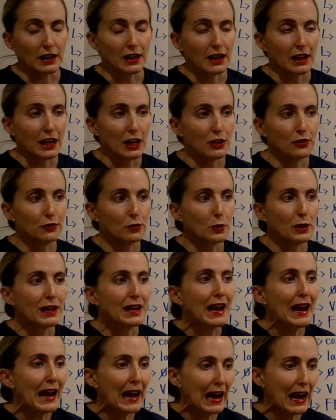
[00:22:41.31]
if we
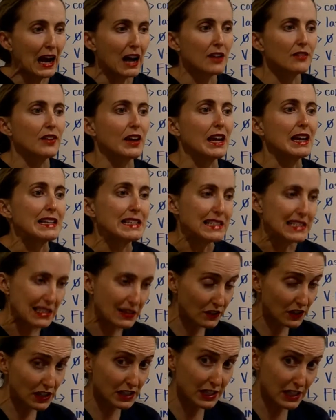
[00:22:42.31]
have a
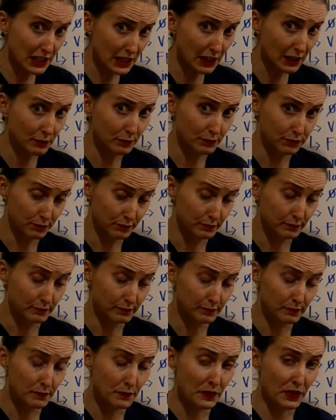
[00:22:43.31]
DVT
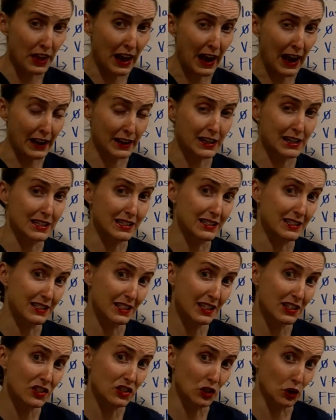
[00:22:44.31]
that is
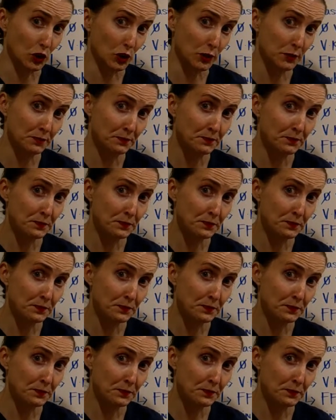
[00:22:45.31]
distal,